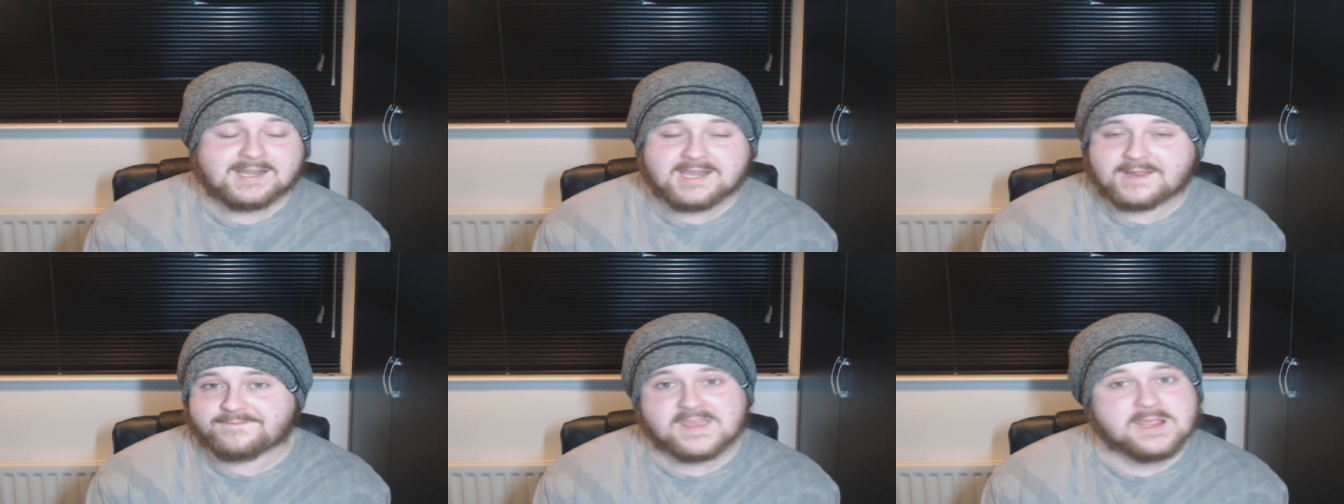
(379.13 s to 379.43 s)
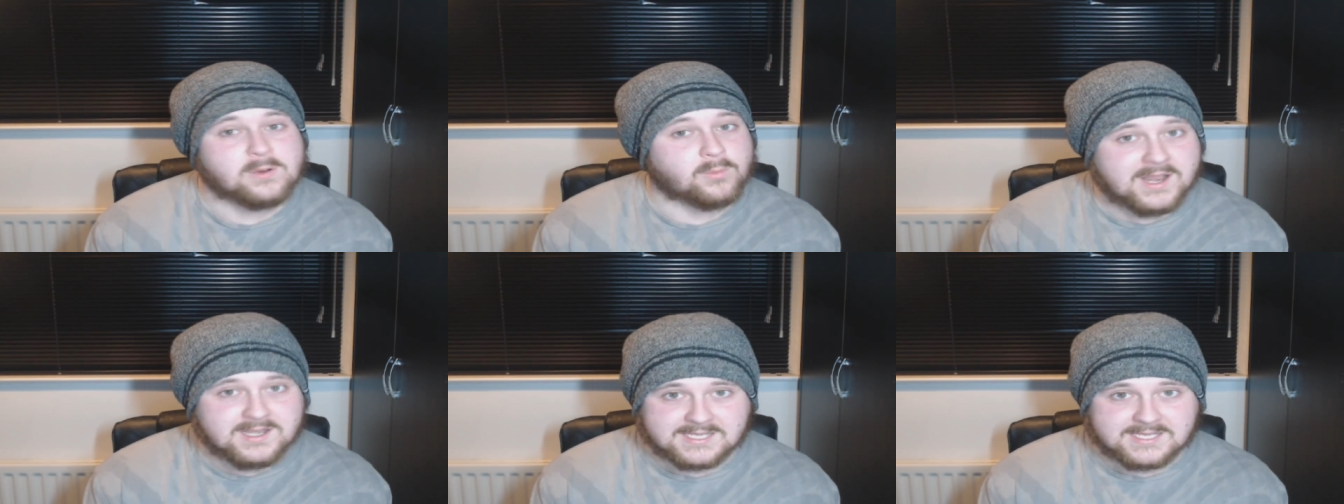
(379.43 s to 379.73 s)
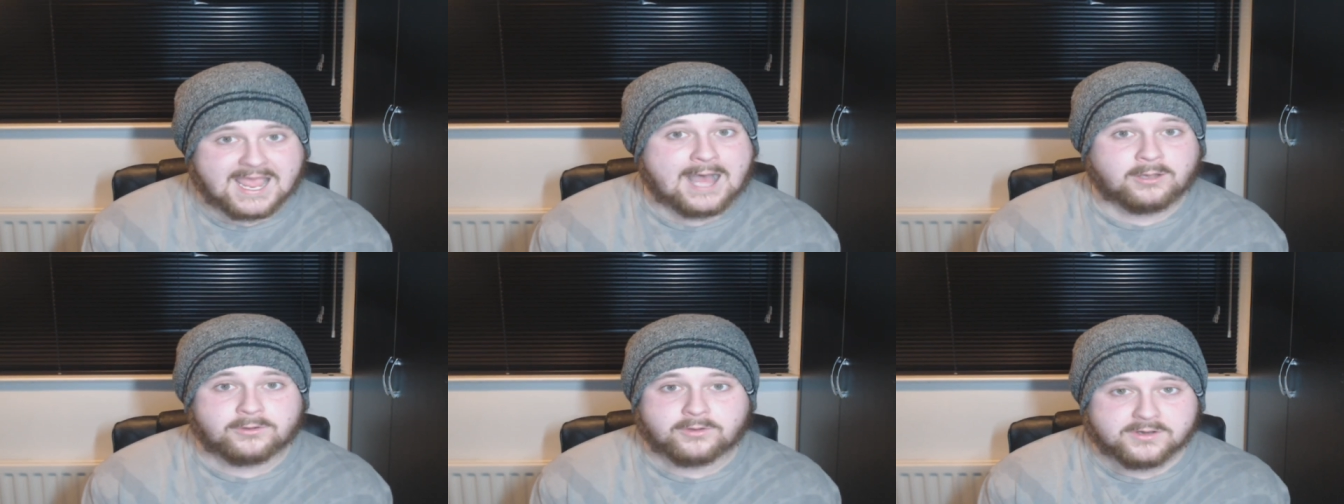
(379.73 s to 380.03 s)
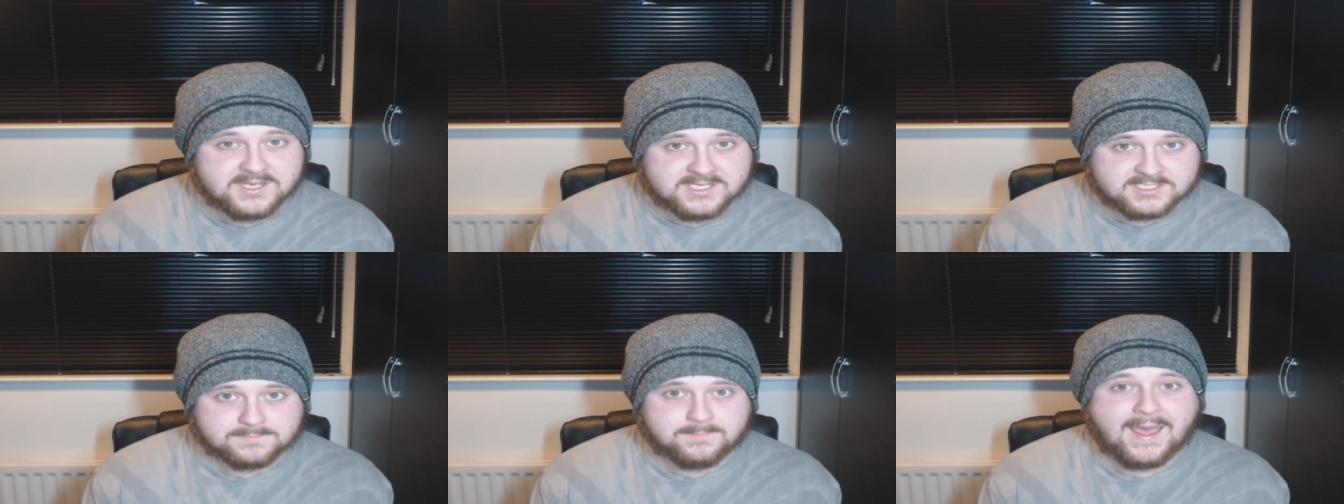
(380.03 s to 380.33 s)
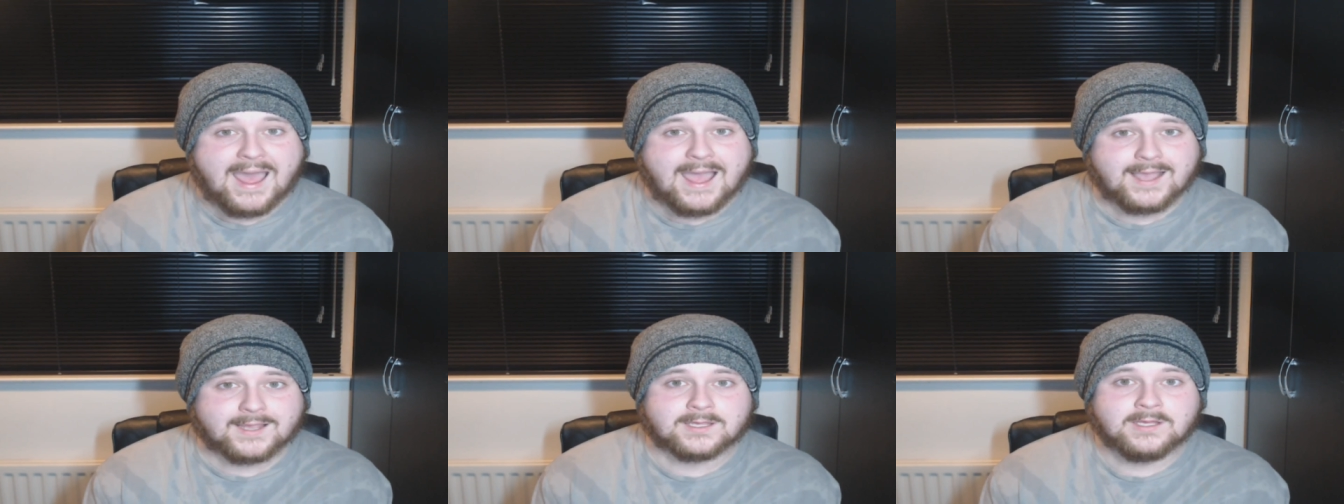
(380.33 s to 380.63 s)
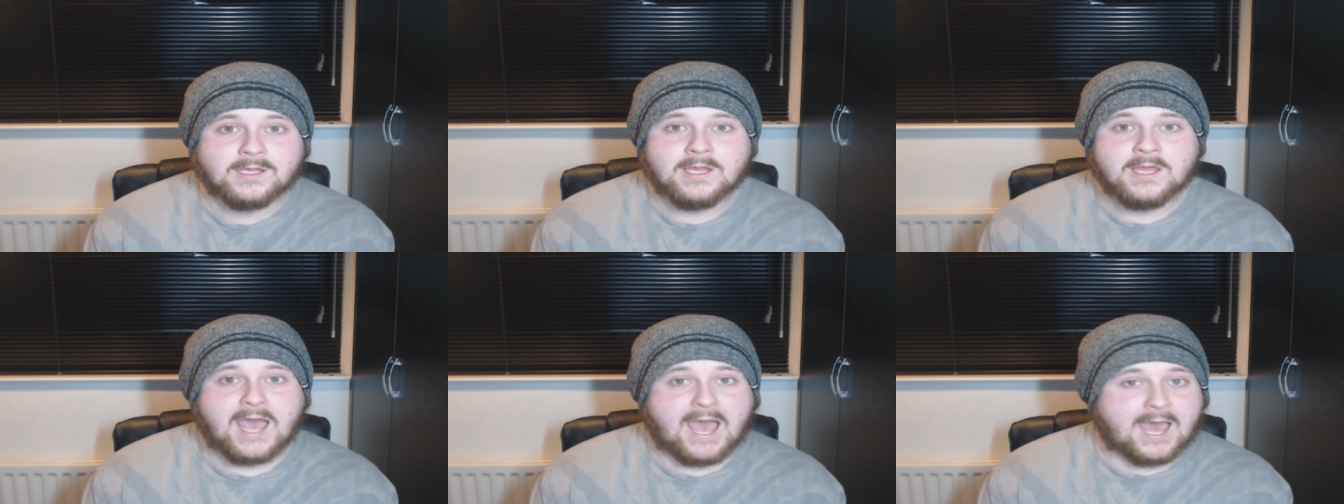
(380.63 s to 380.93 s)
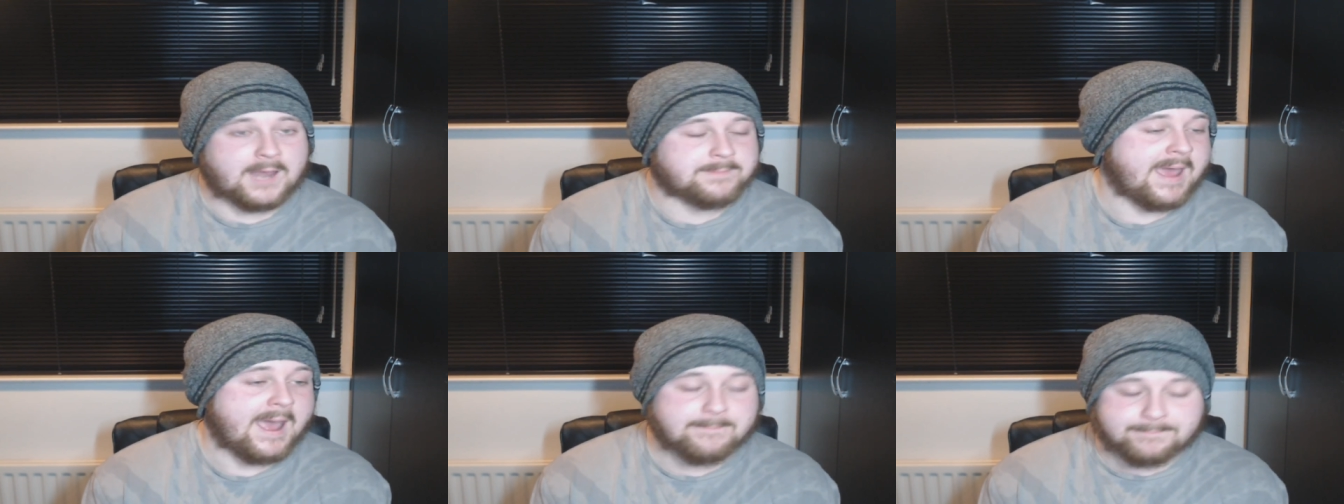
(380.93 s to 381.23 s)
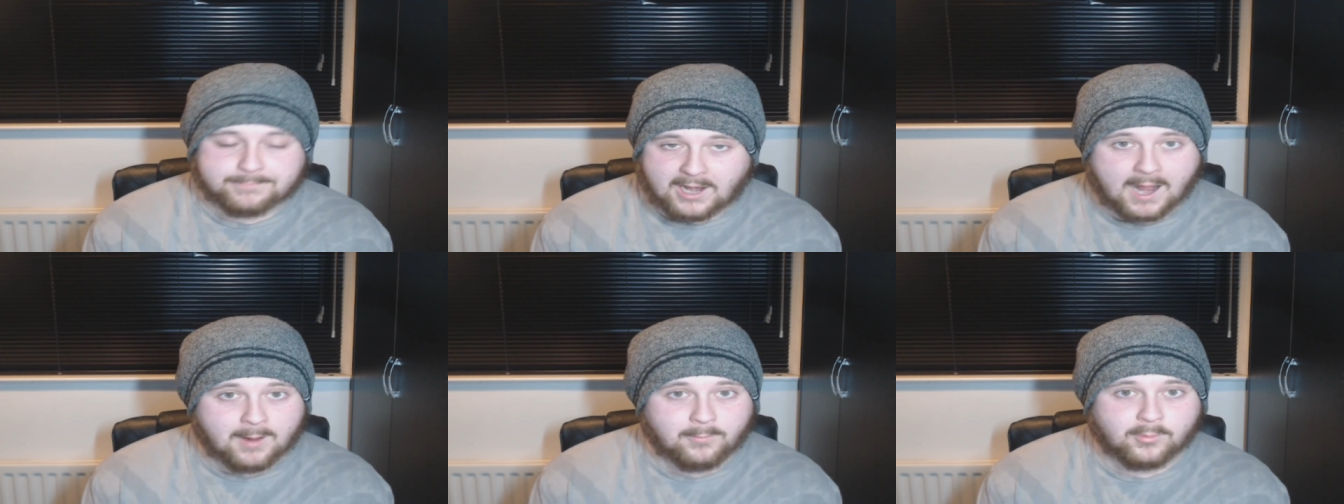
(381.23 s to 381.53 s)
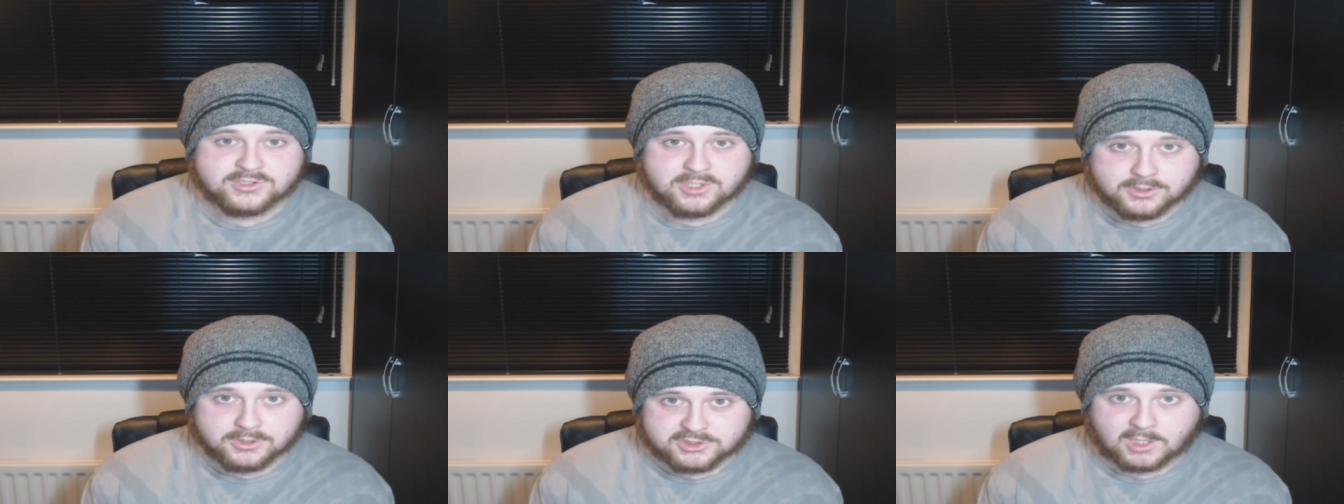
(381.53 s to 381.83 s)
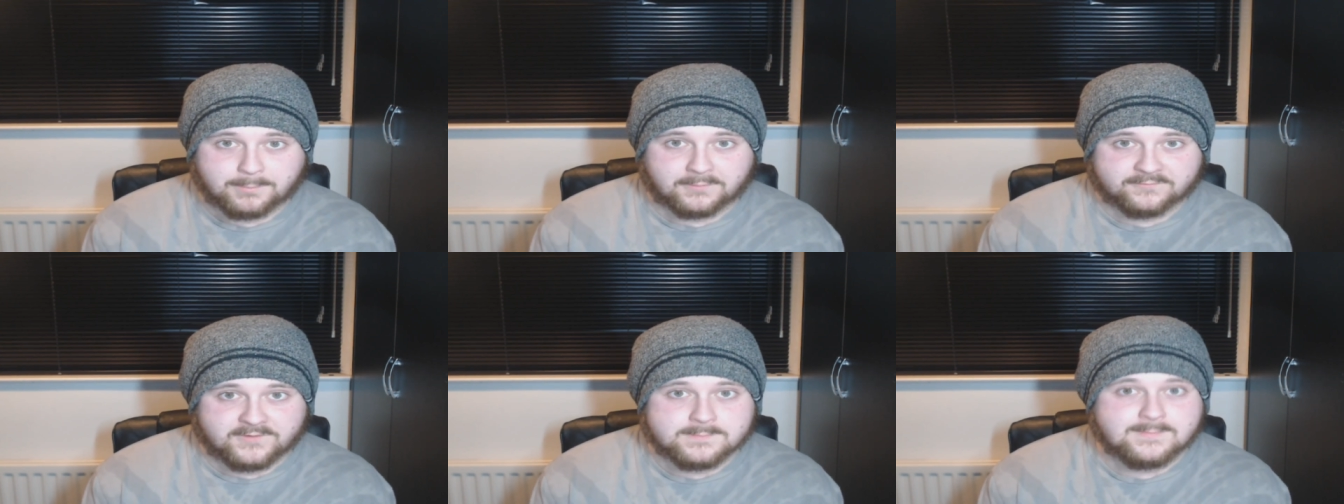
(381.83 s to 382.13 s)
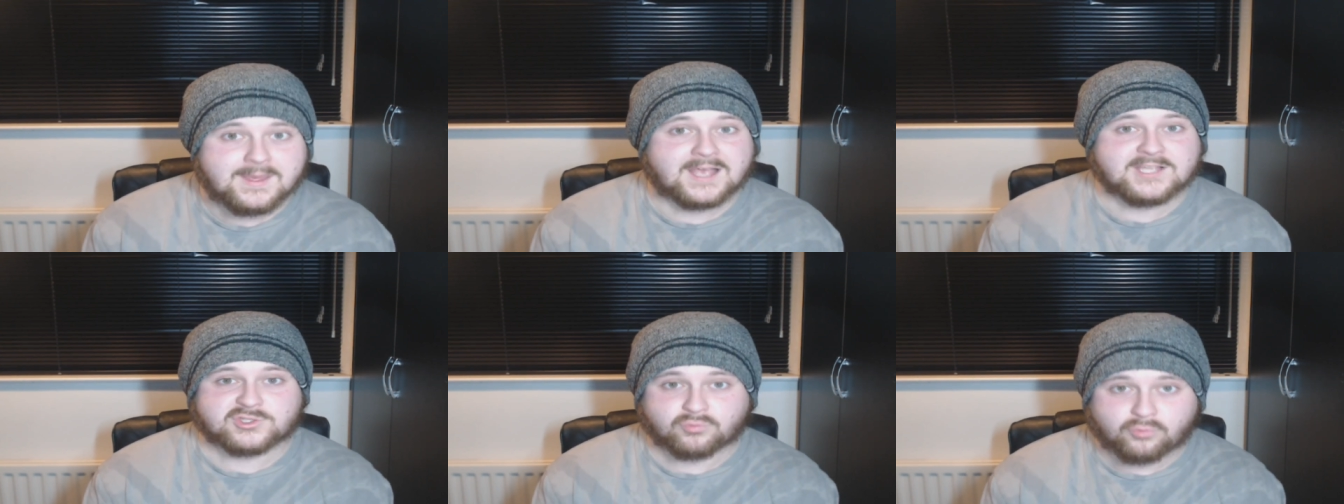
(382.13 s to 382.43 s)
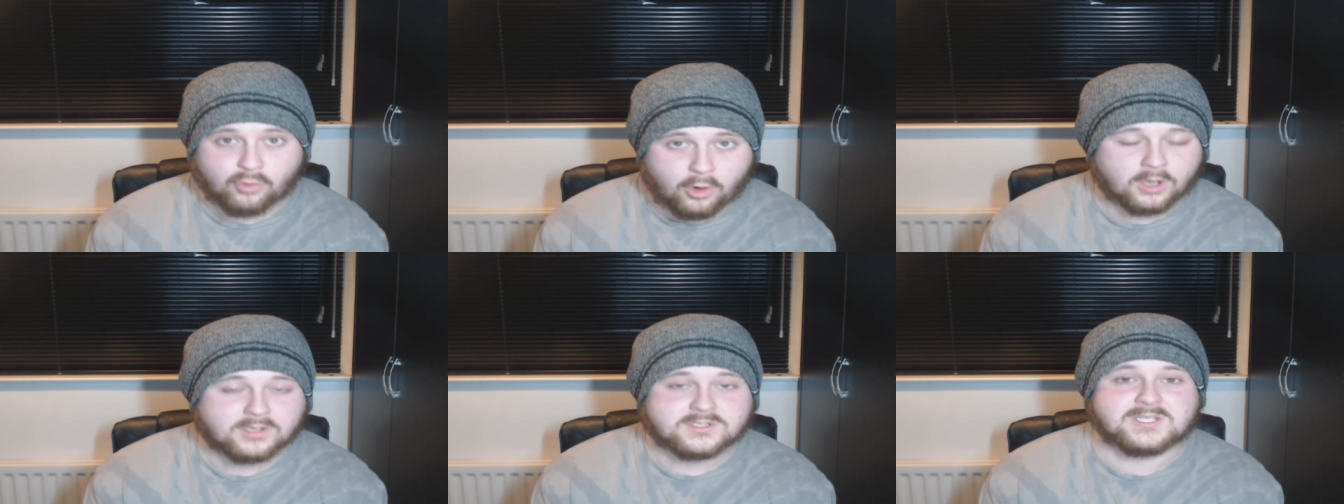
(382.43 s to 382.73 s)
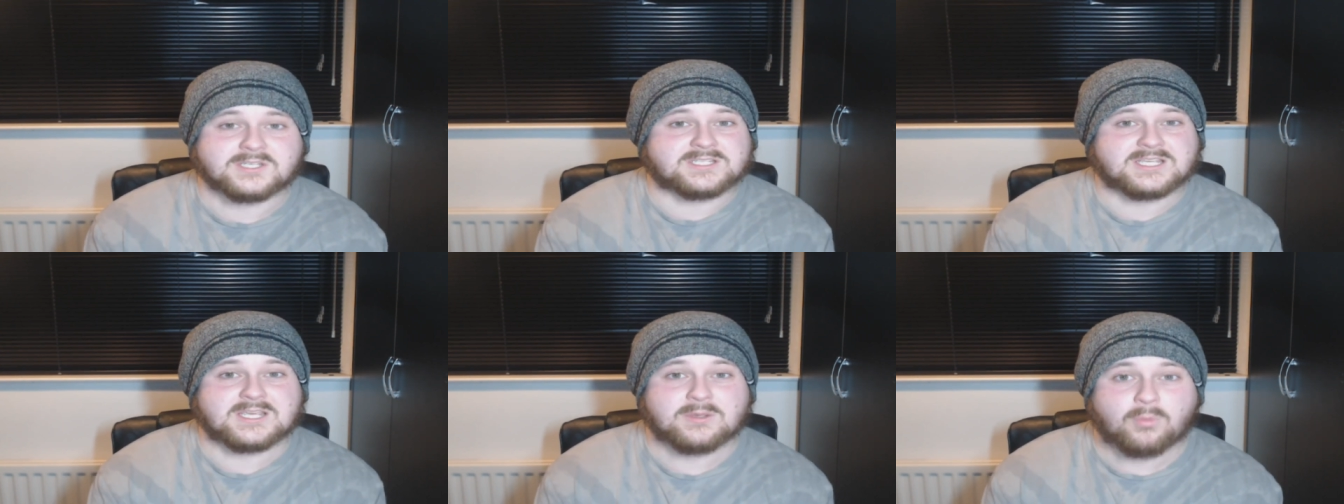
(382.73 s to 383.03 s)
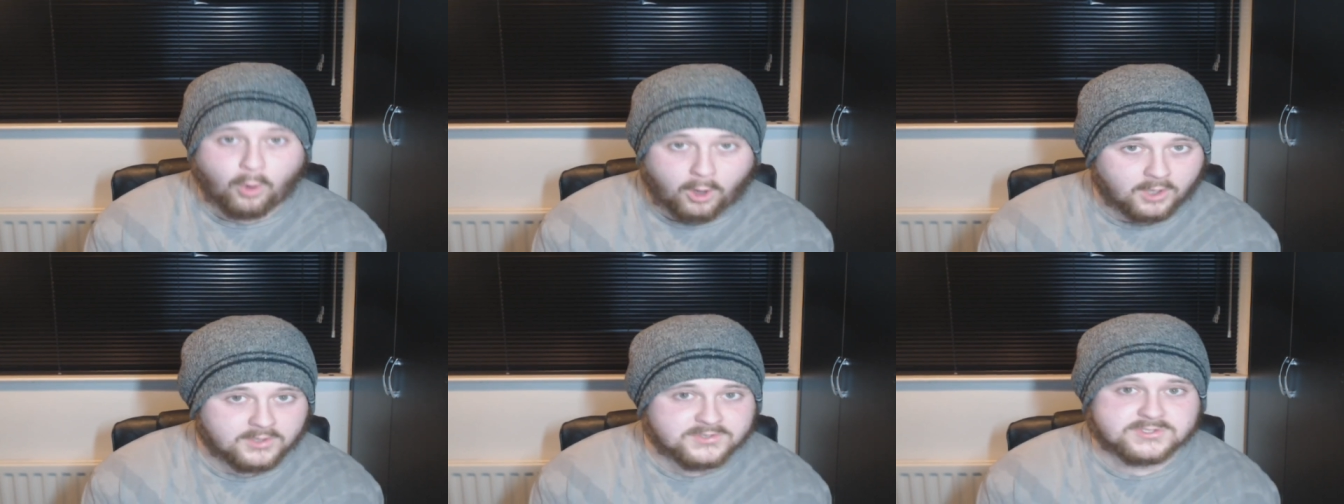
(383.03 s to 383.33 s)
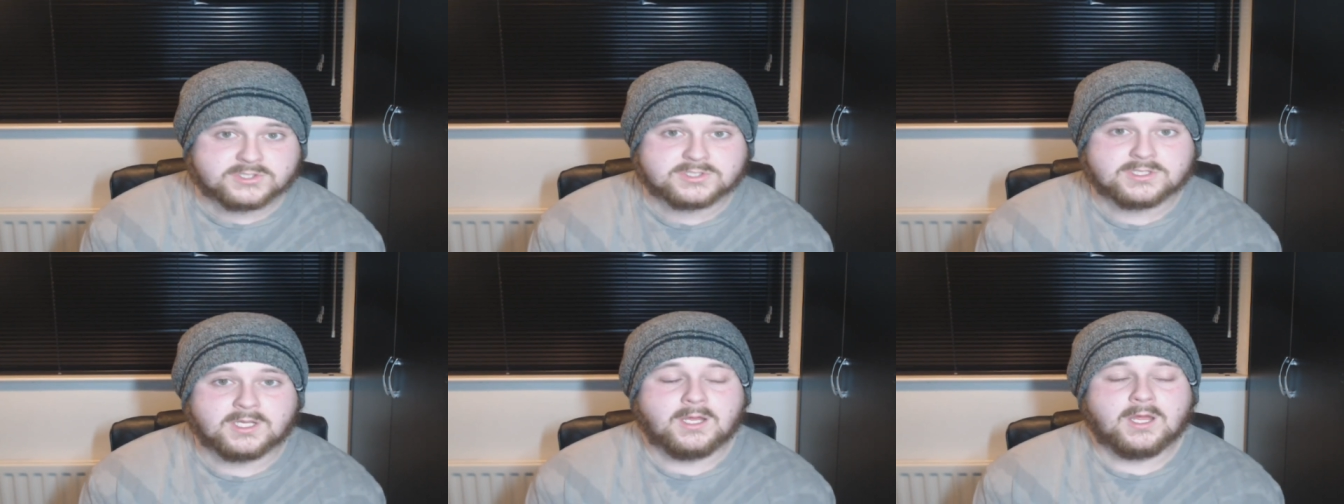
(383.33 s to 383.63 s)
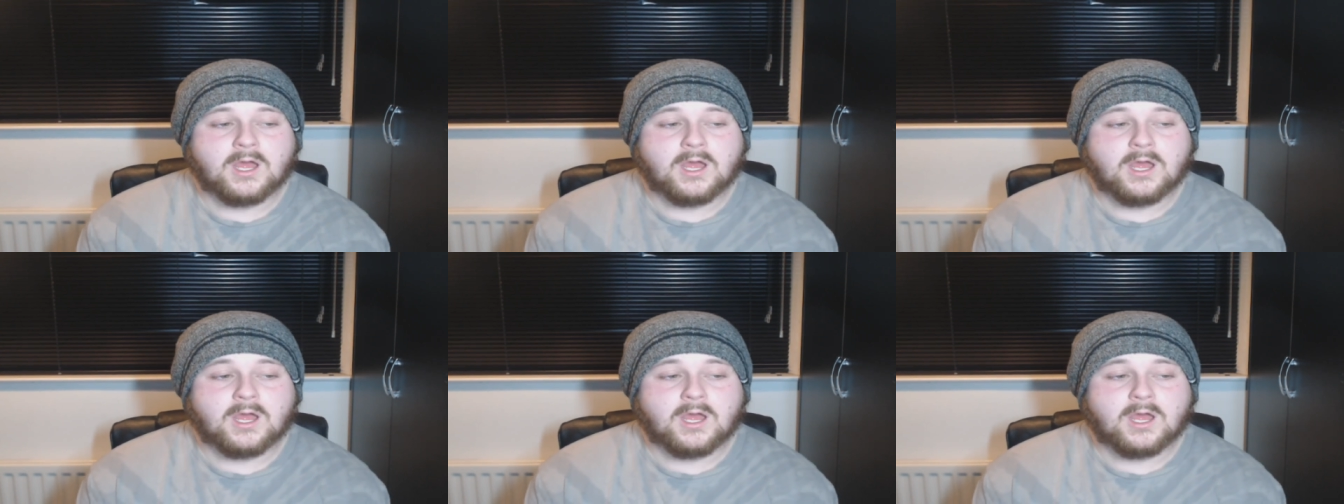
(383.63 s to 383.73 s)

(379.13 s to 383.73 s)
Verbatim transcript: And if he went down on his back and Matt Brown was on top of him, as rocked as he was,